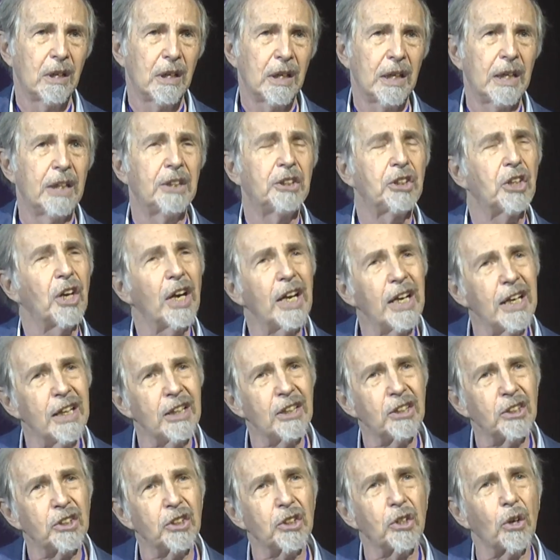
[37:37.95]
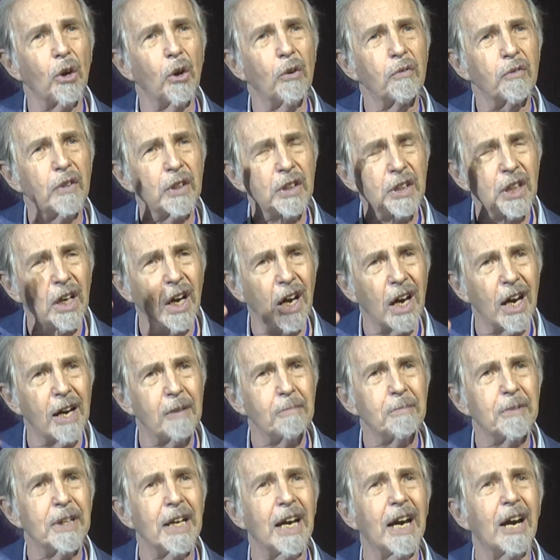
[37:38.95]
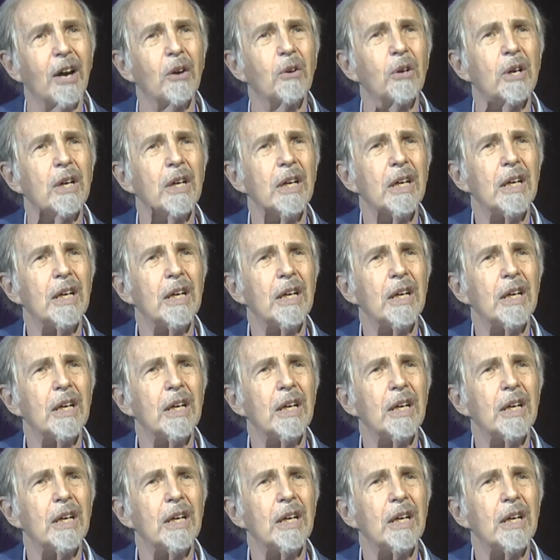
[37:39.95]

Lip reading: It changed over time now